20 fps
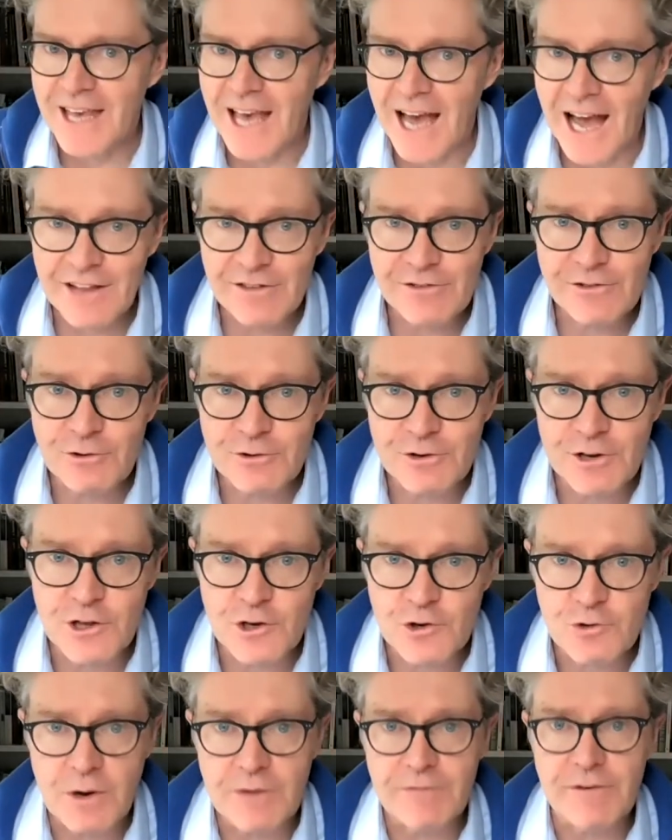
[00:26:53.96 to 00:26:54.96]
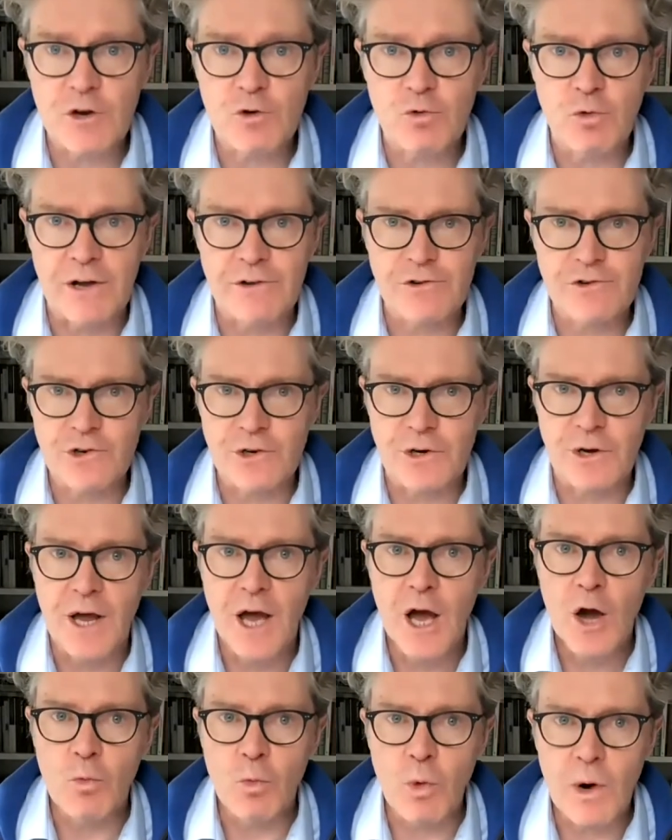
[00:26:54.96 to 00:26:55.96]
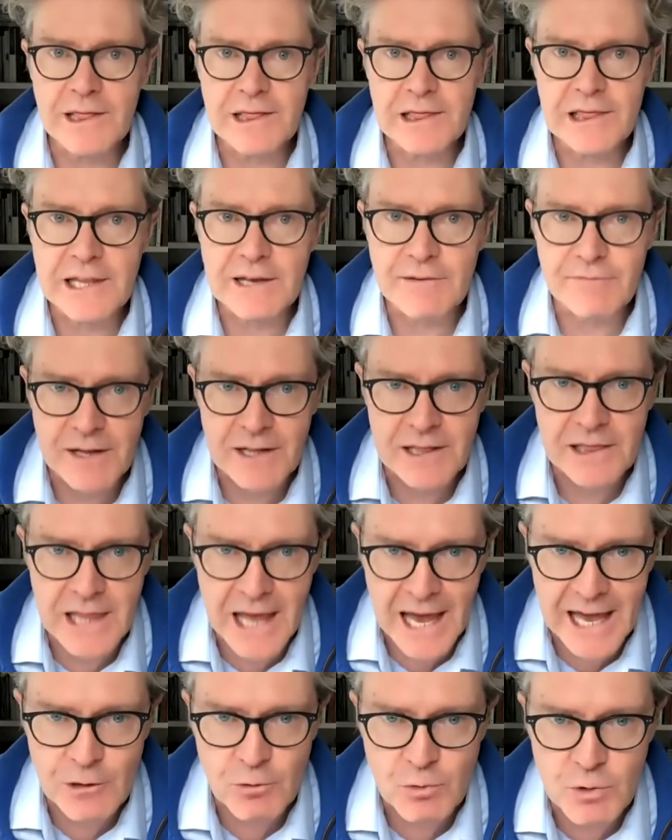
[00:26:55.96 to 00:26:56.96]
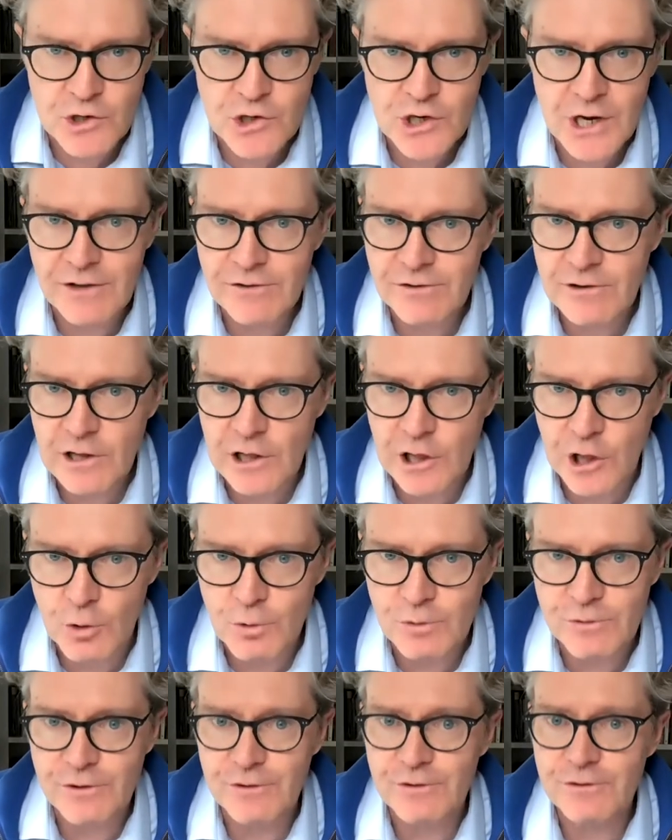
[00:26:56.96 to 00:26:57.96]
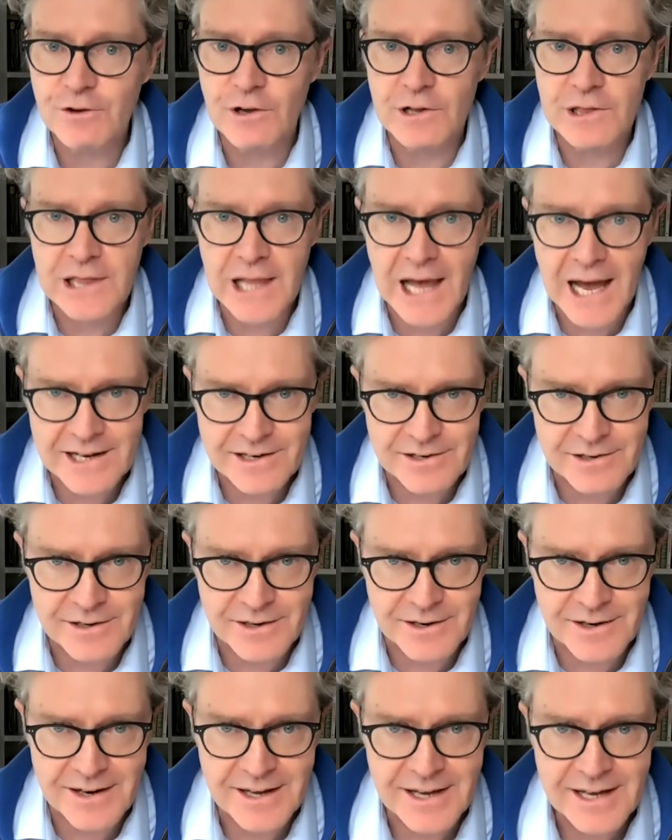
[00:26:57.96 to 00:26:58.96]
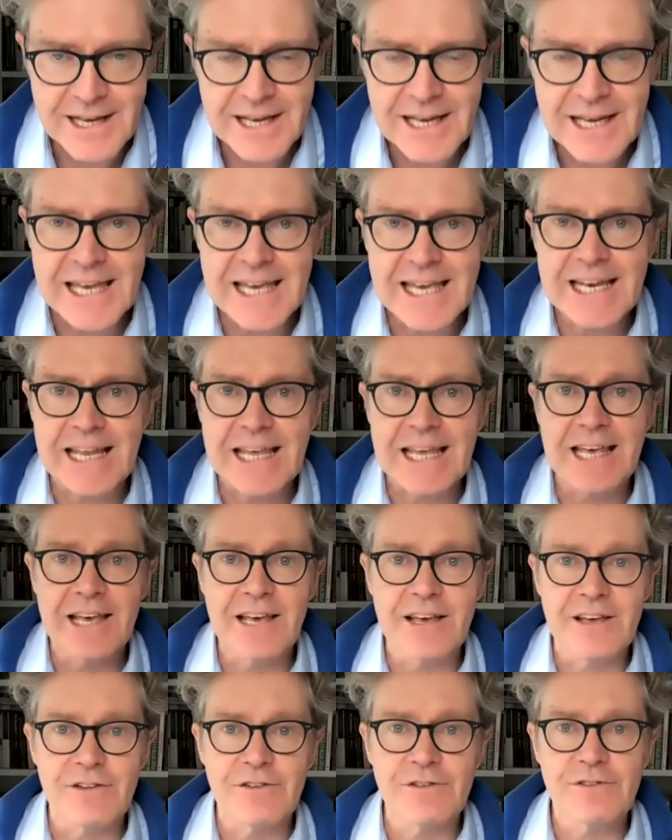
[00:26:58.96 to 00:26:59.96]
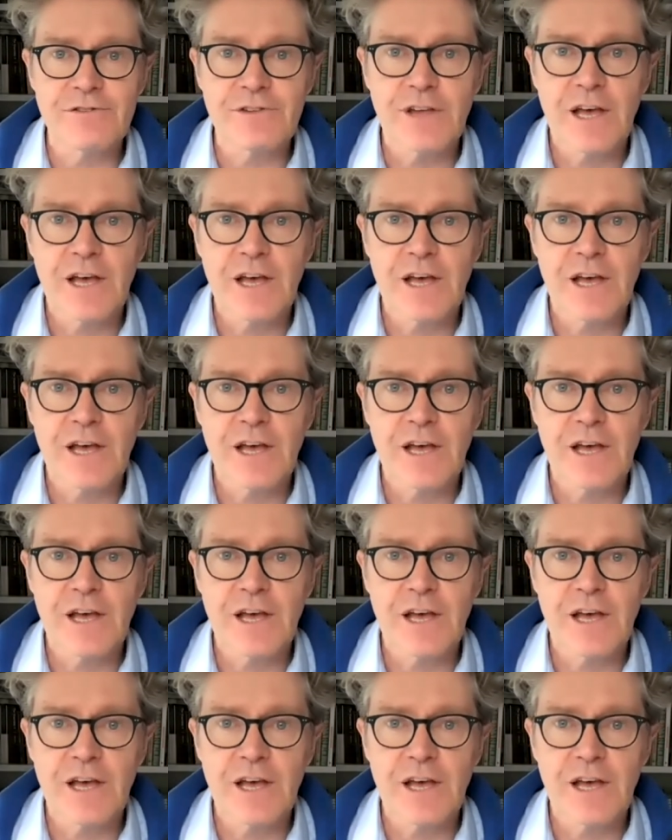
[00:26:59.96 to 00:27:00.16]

answer to the trivia question, what living language is closest to Latin? It is